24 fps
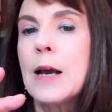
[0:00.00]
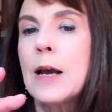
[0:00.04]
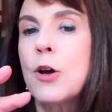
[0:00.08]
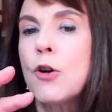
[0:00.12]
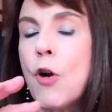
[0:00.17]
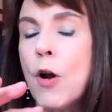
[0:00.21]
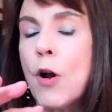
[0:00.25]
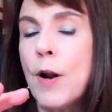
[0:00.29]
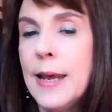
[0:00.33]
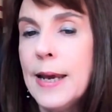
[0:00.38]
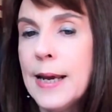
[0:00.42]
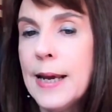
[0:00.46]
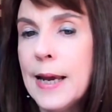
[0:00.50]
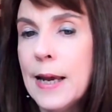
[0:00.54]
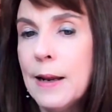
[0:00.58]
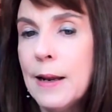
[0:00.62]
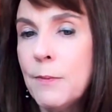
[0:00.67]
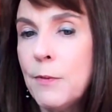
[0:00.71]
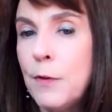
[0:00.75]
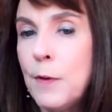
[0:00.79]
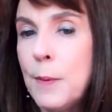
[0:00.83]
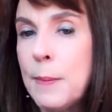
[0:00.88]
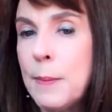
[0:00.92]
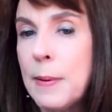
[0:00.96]
Chronic
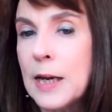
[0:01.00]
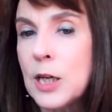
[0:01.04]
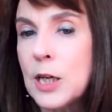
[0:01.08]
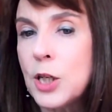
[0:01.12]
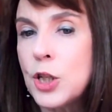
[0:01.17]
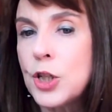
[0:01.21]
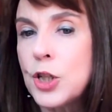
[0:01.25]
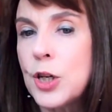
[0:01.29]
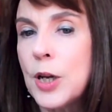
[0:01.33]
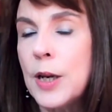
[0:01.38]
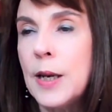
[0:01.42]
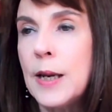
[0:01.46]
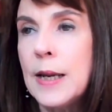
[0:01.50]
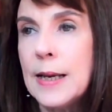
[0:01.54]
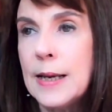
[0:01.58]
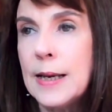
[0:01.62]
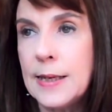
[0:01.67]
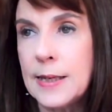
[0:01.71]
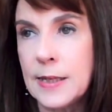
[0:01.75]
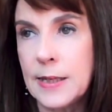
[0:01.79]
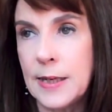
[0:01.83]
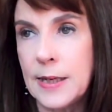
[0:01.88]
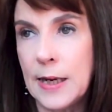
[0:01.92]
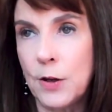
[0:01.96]
inflammation
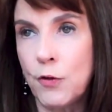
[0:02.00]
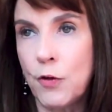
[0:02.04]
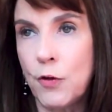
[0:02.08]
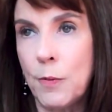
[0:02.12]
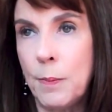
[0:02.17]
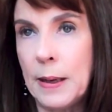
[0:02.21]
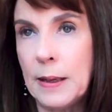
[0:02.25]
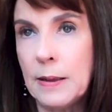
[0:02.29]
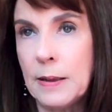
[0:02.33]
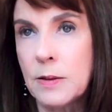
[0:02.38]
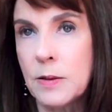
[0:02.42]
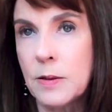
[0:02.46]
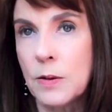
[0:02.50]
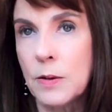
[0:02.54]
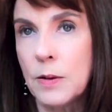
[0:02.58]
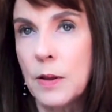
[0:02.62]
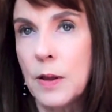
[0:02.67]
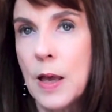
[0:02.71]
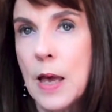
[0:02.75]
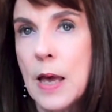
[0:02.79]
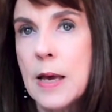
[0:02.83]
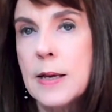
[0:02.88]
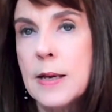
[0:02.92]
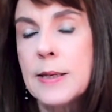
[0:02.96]
is
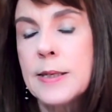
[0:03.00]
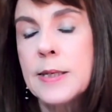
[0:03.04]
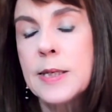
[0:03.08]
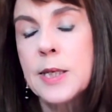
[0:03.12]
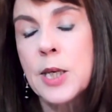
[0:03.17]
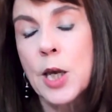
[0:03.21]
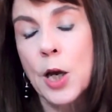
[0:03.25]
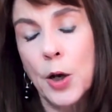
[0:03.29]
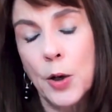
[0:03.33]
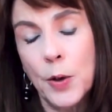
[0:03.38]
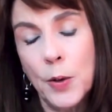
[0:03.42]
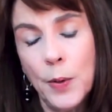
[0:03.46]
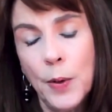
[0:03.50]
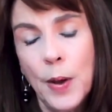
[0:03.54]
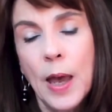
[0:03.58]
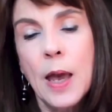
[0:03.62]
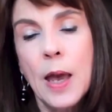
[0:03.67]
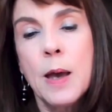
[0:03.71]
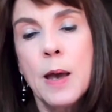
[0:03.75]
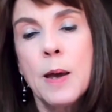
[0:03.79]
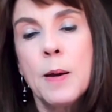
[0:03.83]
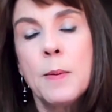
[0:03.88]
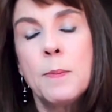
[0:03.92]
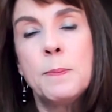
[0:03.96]
detrimental. So
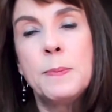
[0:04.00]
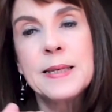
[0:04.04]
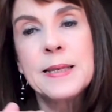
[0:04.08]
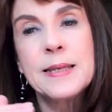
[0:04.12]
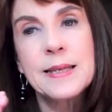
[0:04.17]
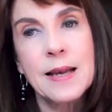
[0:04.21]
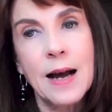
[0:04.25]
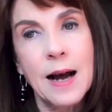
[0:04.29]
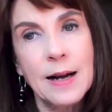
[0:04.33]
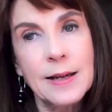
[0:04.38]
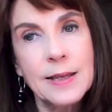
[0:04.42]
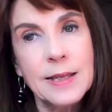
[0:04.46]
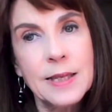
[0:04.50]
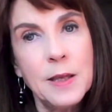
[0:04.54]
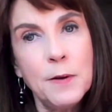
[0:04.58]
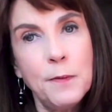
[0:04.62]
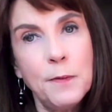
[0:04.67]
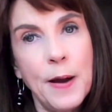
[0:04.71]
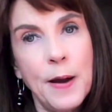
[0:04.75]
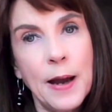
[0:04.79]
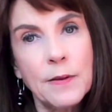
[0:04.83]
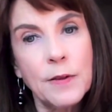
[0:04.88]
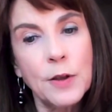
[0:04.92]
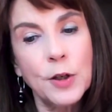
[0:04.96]
besides the
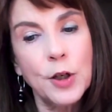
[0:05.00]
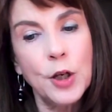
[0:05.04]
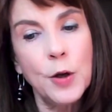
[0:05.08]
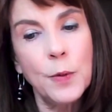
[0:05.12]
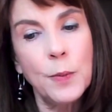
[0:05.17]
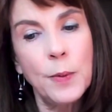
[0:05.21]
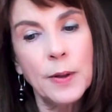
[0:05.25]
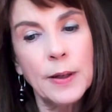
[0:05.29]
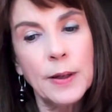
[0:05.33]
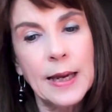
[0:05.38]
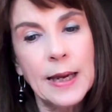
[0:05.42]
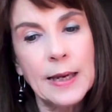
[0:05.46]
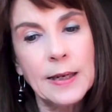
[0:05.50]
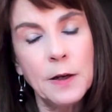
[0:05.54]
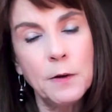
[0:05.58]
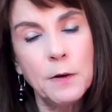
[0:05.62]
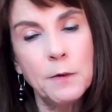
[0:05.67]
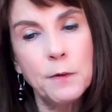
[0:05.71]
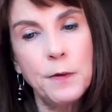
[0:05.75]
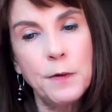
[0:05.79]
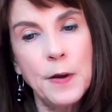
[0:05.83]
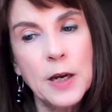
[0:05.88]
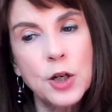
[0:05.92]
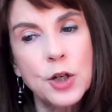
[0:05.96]
fact that you will get
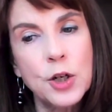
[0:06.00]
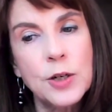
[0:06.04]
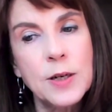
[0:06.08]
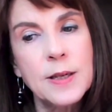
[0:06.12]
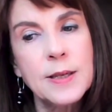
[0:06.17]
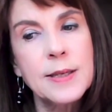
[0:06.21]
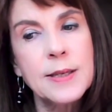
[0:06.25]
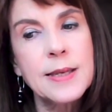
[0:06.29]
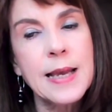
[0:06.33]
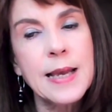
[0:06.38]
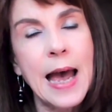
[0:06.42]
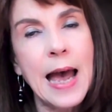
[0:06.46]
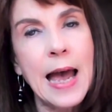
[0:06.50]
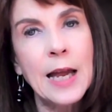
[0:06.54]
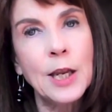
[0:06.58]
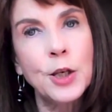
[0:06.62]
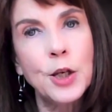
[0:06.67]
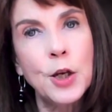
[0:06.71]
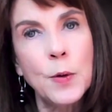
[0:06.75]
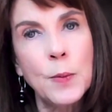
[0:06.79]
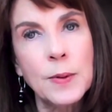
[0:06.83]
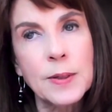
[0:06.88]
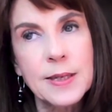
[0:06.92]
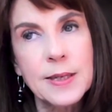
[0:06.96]
infections
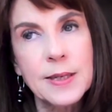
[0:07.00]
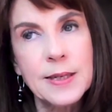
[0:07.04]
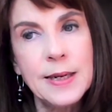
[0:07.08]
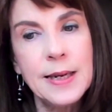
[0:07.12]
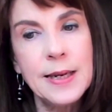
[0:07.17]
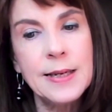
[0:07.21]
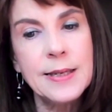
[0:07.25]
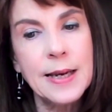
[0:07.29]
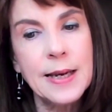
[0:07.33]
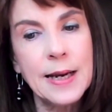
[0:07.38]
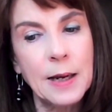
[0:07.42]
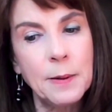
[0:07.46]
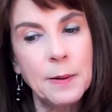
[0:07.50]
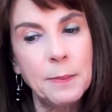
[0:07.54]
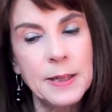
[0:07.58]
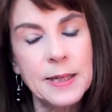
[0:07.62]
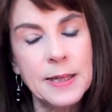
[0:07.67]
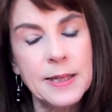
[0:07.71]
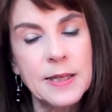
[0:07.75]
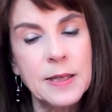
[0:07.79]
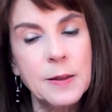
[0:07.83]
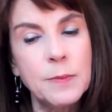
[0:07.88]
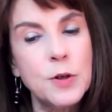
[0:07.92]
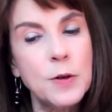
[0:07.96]
and you will sneezing and
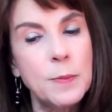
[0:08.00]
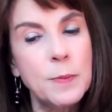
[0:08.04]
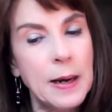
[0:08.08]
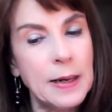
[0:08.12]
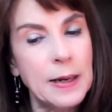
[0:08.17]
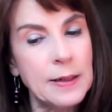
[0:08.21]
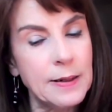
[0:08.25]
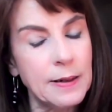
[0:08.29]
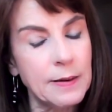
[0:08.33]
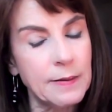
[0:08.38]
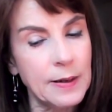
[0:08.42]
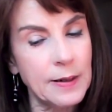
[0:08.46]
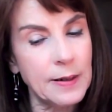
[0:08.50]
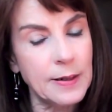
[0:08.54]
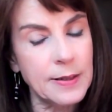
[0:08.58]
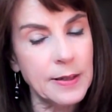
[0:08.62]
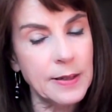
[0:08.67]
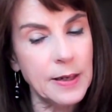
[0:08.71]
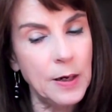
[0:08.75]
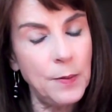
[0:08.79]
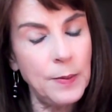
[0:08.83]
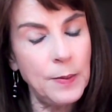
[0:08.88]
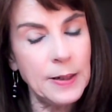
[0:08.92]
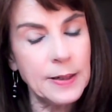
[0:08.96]
be symptomatic, that
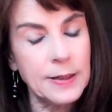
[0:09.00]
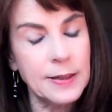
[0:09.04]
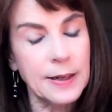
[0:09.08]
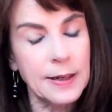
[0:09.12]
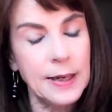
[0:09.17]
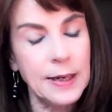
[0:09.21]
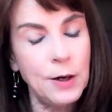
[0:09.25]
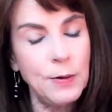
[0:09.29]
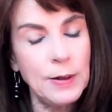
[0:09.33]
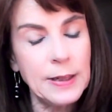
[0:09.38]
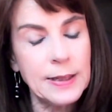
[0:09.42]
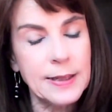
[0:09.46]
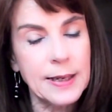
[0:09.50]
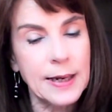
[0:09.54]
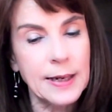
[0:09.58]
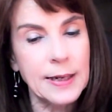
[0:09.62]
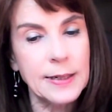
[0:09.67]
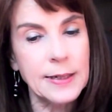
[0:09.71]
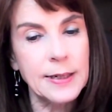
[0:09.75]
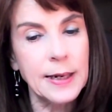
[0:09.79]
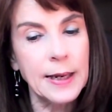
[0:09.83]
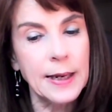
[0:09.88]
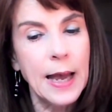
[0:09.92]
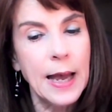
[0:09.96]
is
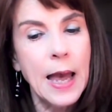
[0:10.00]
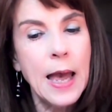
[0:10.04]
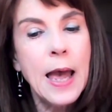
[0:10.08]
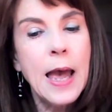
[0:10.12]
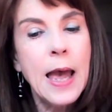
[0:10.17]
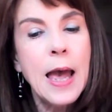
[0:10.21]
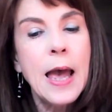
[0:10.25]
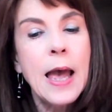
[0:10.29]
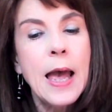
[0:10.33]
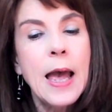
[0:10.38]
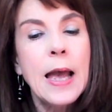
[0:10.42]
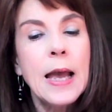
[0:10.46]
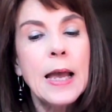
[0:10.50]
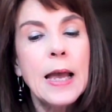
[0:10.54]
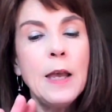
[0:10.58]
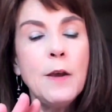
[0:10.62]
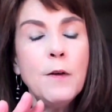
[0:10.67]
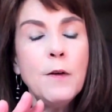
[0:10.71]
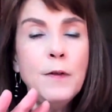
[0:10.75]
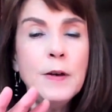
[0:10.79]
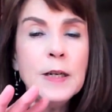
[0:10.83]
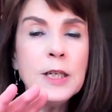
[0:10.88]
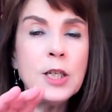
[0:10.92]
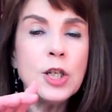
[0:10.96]
irritating,
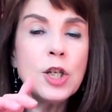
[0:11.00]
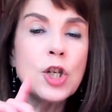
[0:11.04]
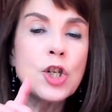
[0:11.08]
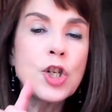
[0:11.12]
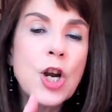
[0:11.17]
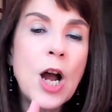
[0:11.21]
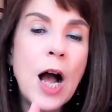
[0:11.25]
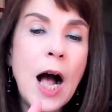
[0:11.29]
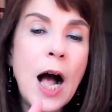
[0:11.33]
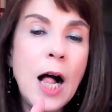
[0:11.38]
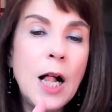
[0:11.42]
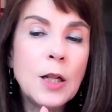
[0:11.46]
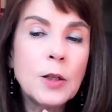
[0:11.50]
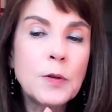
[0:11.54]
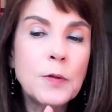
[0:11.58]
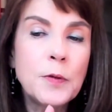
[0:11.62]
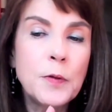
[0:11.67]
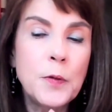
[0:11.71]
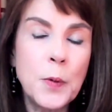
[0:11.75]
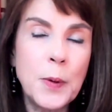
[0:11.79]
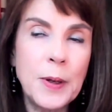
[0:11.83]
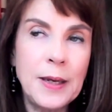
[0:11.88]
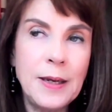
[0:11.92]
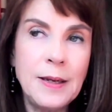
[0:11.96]
if a child,
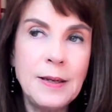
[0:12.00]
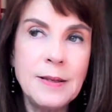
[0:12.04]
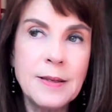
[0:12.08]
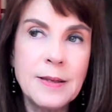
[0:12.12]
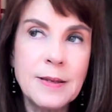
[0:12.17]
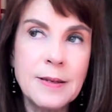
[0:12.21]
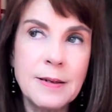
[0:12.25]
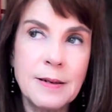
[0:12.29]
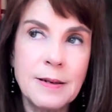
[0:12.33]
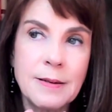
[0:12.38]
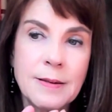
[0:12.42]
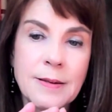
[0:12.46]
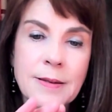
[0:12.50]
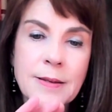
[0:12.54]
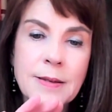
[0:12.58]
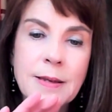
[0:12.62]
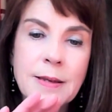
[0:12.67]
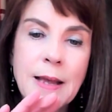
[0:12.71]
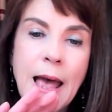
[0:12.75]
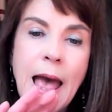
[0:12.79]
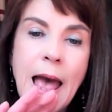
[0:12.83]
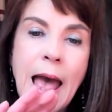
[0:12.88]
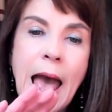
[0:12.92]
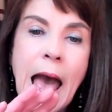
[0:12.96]
for
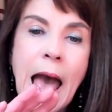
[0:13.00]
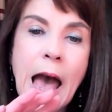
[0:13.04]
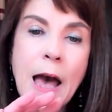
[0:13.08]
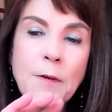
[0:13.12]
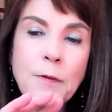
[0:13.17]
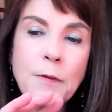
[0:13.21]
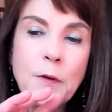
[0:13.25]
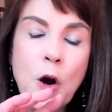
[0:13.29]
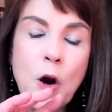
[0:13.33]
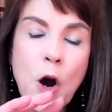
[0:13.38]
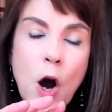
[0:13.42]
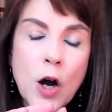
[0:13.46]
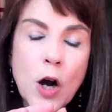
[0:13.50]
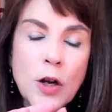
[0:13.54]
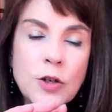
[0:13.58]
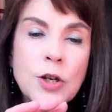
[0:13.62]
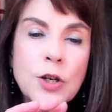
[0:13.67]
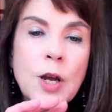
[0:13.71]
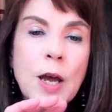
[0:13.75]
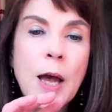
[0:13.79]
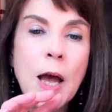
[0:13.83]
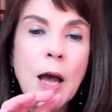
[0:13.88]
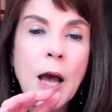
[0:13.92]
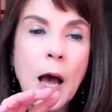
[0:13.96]
instance, have
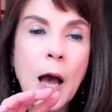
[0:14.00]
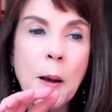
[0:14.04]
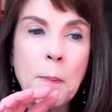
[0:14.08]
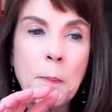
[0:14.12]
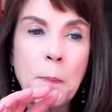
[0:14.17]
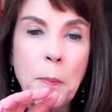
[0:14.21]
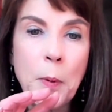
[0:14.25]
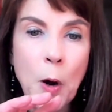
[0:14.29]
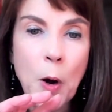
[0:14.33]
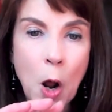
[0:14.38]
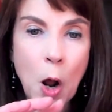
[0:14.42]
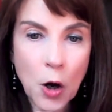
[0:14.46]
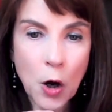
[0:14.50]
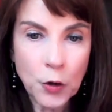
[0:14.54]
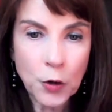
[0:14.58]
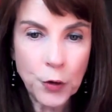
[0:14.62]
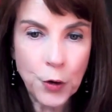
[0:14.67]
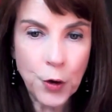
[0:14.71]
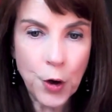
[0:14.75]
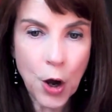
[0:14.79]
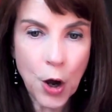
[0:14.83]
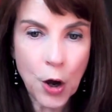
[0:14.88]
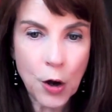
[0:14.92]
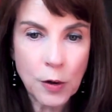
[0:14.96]
got a
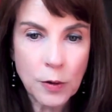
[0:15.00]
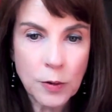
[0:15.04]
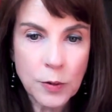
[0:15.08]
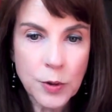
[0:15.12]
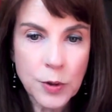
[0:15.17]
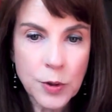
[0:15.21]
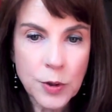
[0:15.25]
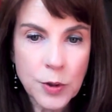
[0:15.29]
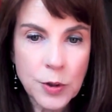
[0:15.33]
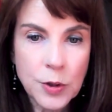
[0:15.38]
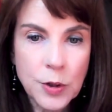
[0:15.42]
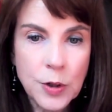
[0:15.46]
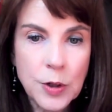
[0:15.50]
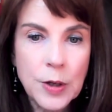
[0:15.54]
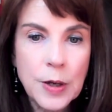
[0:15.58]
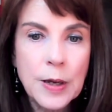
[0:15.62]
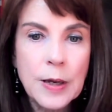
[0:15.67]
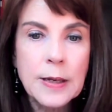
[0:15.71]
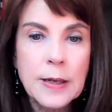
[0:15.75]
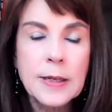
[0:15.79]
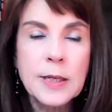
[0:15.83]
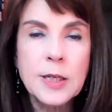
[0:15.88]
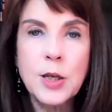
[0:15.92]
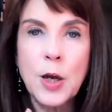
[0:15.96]
blocked nose,
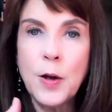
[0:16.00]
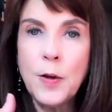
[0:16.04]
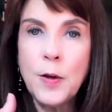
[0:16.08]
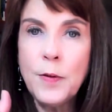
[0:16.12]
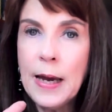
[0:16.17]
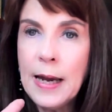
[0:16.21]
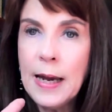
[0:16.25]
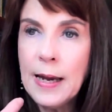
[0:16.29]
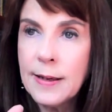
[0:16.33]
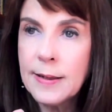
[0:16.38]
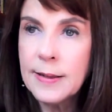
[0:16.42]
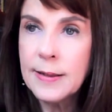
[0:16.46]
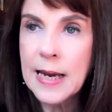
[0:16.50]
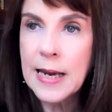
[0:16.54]
so they